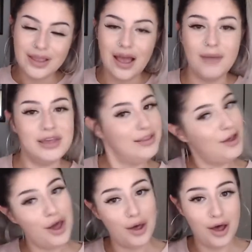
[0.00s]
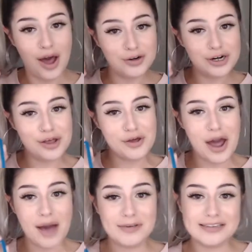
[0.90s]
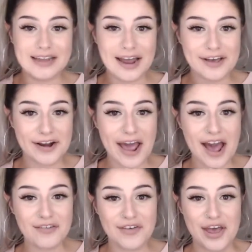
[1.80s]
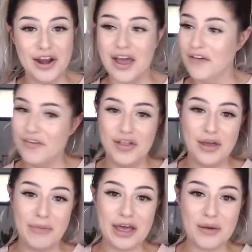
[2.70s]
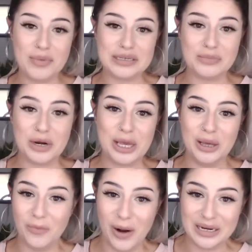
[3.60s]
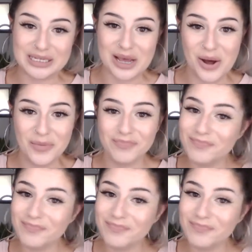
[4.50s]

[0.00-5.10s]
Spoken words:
I mean, there are 100 other hobbies that I could have, and I feel like makeup is a pretty good one, so